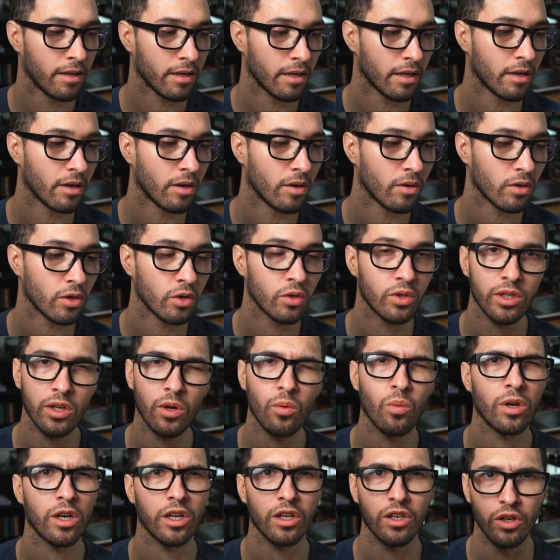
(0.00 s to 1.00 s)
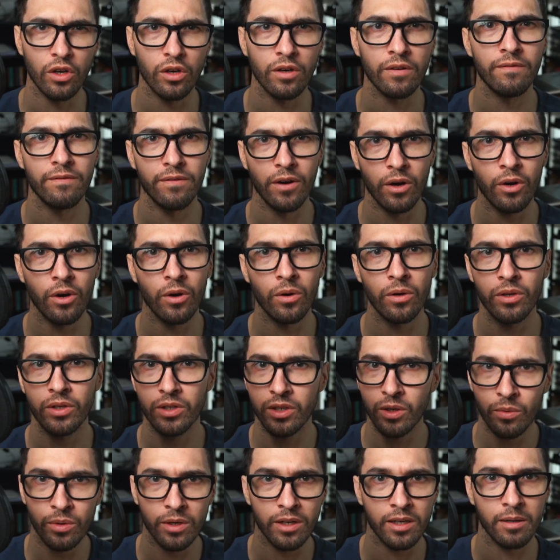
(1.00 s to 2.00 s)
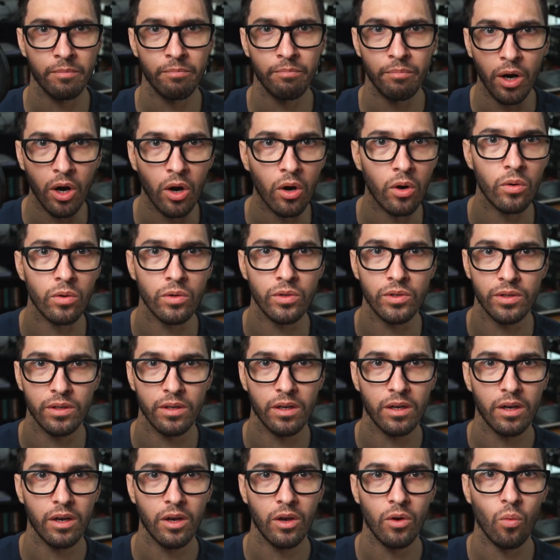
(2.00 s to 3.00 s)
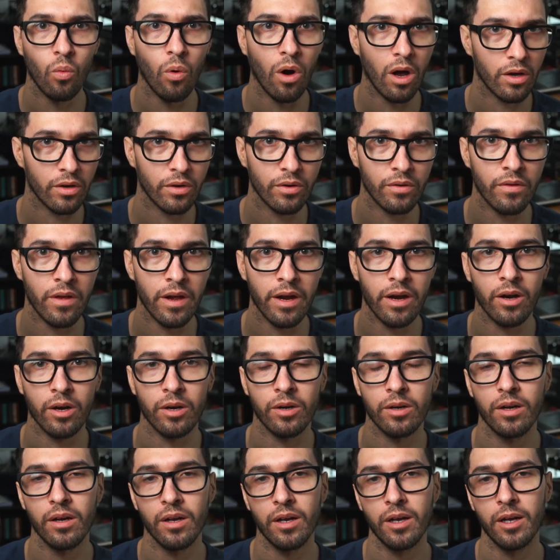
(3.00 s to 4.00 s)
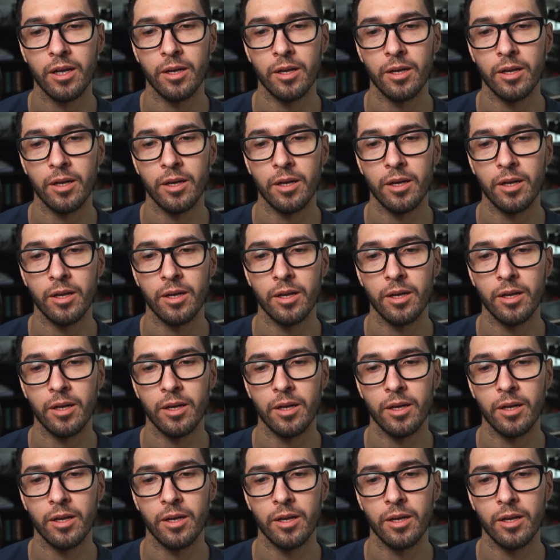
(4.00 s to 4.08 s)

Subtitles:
You still want a good photo, you still want to compose while you're there.